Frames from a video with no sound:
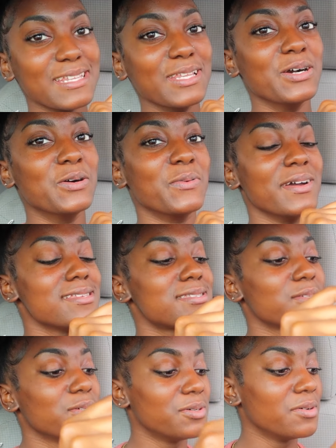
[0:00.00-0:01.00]
is a little
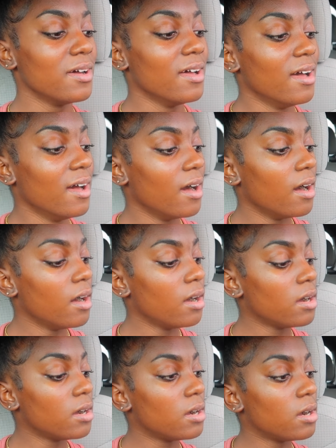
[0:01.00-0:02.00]
whistle
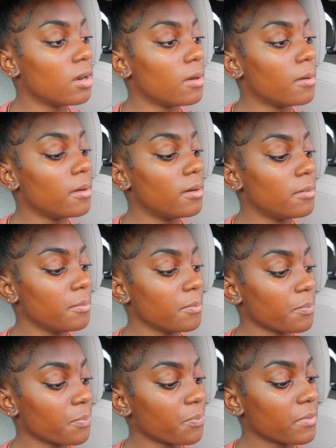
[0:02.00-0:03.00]
um
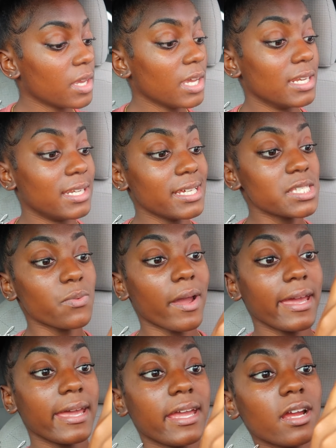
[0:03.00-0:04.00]
this
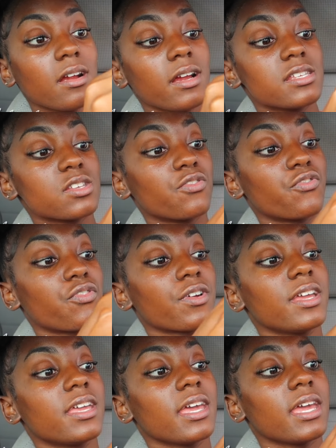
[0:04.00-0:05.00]
right here is a
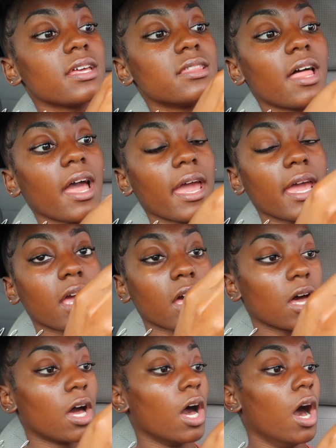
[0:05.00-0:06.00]
freaking like
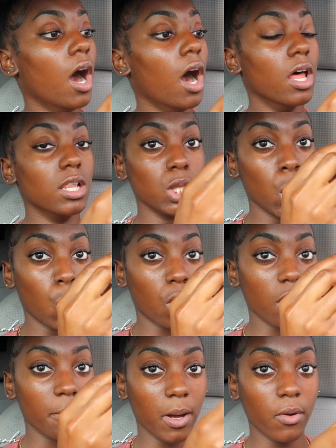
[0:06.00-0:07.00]

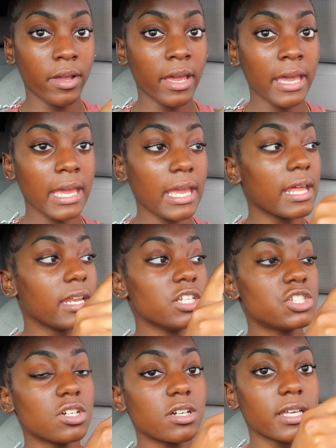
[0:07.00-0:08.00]
alarm okay and
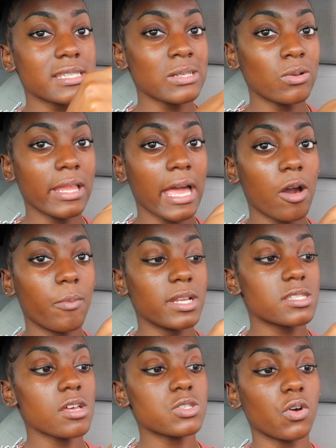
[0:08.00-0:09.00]
this junk gets so loud but
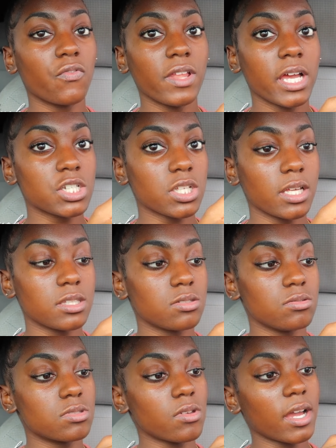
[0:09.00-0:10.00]
it's also a flashlight
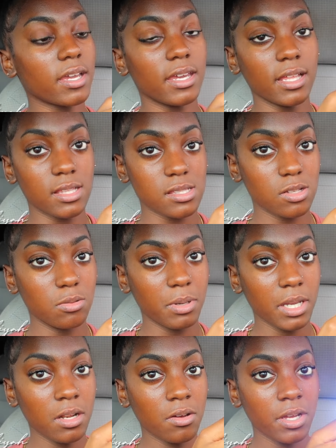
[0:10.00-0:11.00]
too so i can hit this little
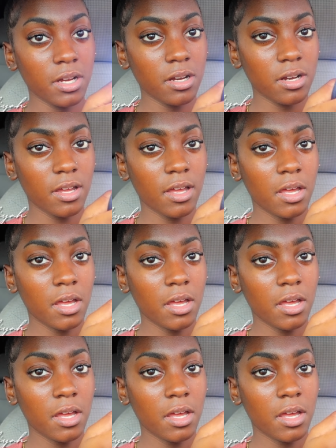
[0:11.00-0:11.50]
button on here